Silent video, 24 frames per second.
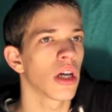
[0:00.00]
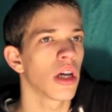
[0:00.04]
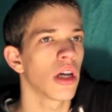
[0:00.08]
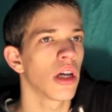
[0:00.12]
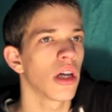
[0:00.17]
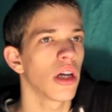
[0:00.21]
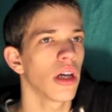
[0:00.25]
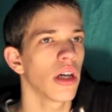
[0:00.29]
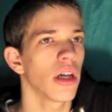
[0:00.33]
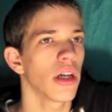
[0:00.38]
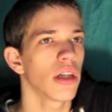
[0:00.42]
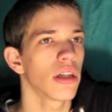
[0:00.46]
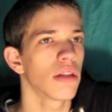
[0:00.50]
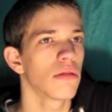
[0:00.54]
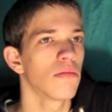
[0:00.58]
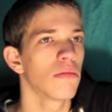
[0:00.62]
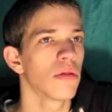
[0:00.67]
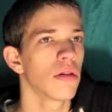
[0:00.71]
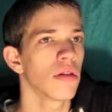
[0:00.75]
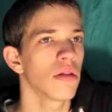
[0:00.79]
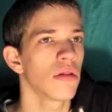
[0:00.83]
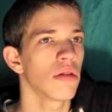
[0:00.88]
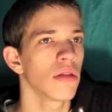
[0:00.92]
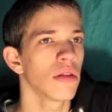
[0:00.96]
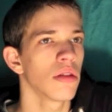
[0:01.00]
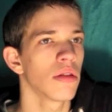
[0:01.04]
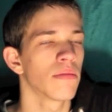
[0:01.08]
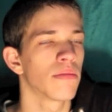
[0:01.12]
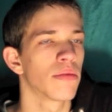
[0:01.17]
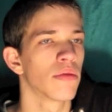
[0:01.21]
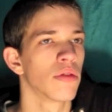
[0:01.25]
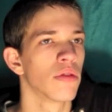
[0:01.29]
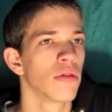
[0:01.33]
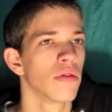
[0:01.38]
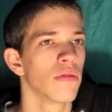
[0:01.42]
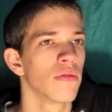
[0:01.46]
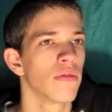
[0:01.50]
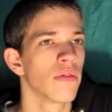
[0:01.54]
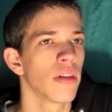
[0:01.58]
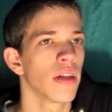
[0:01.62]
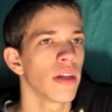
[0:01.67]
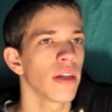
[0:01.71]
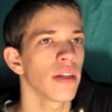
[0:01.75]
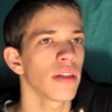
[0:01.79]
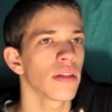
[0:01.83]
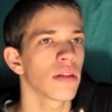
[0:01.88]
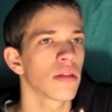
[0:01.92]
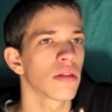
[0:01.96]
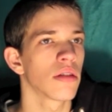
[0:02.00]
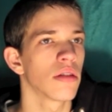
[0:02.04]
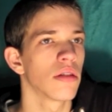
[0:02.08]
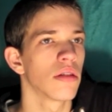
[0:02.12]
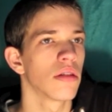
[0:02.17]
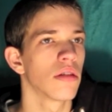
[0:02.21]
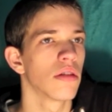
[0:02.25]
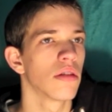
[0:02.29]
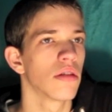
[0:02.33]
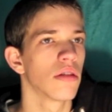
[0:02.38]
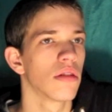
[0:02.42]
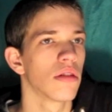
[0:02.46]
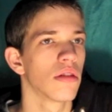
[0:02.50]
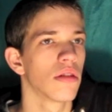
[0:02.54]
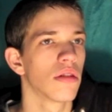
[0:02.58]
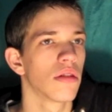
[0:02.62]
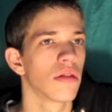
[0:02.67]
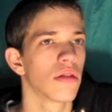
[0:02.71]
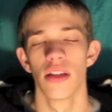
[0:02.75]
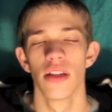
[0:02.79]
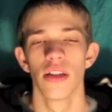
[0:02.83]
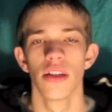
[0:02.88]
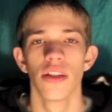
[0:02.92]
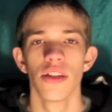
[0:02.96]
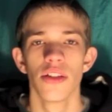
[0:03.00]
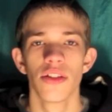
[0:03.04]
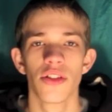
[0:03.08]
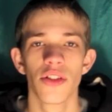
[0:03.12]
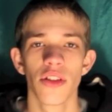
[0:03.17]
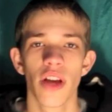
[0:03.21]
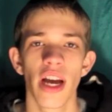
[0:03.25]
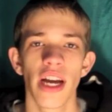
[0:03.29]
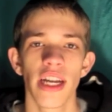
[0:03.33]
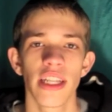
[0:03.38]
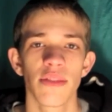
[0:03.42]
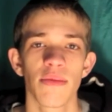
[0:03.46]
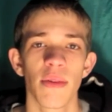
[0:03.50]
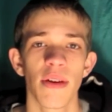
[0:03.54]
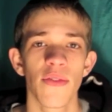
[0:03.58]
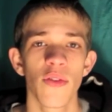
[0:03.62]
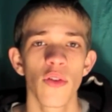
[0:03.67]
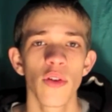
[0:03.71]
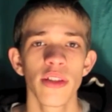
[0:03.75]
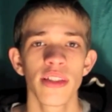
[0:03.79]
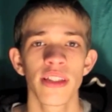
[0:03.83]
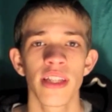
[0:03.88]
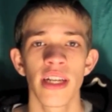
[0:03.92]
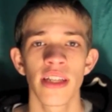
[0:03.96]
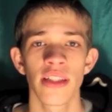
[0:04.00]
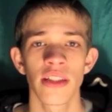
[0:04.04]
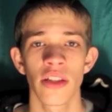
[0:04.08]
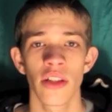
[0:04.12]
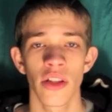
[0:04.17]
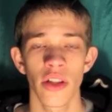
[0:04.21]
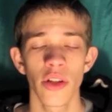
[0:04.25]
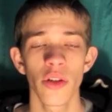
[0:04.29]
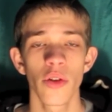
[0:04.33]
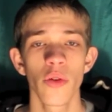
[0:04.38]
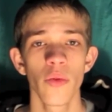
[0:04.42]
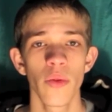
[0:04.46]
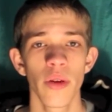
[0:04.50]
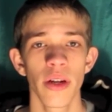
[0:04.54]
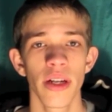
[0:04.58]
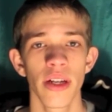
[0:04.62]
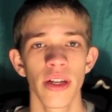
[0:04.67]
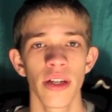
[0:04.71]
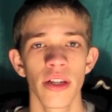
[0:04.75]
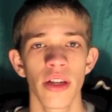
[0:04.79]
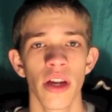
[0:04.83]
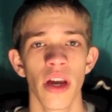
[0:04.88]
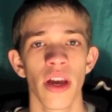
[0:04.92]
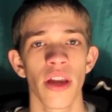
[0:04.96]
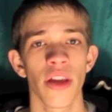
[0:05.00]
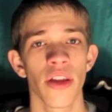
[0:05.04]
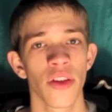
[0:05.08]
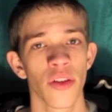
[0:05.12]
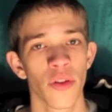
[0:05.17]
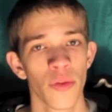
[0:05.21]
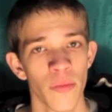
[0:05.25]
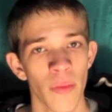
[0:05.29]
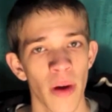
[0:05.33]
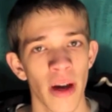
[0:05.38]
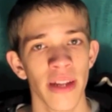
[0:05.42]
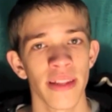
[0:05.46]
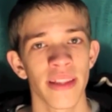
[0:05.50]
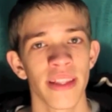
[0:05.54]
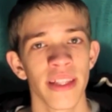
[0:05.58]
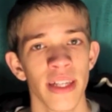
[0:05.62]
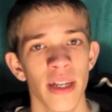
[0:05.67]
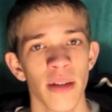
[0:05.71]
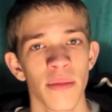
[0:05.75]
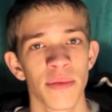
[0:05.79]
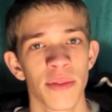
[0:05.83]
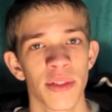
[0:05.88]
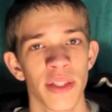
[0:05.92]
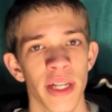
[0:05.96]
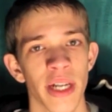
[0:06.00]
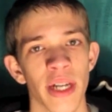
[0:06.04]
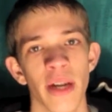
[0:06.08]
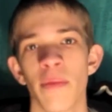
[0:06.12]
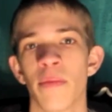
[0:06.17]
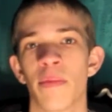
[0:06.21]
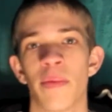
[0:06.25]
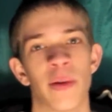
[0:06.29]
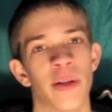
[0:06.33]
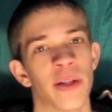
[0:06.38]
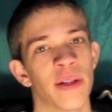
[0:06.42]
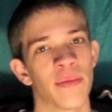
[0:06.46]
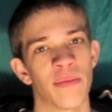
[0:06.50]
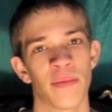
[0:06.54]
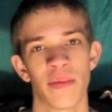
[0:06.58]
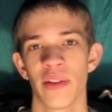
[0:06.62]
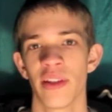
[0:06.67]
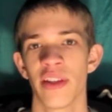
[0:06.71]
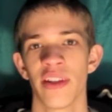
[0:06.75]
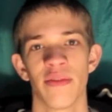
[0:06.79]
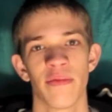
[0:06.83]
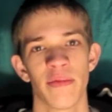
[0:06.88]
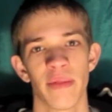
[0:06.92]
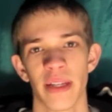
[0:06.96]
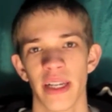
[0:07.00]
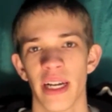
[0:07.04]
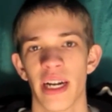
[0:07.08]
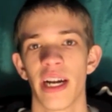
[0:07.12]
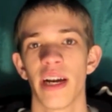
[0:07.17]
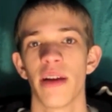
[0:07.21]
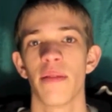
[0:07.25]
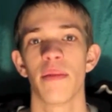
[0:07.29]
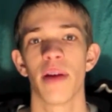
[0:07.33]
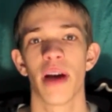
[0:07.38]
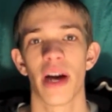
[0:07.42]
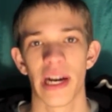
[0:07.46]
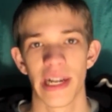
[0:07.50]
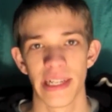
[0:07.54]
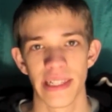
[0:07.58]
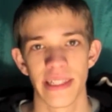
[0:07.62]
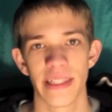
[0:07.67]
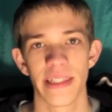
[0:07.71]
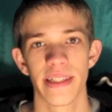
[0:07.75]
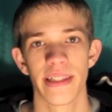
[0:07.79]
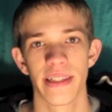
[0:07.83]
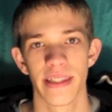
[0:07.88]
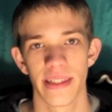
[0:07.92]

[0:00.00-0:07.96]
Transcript: I had a bulletproof vest. So guys, my voice sounds a little weird. You might think I'm sick, but believe me, I am not.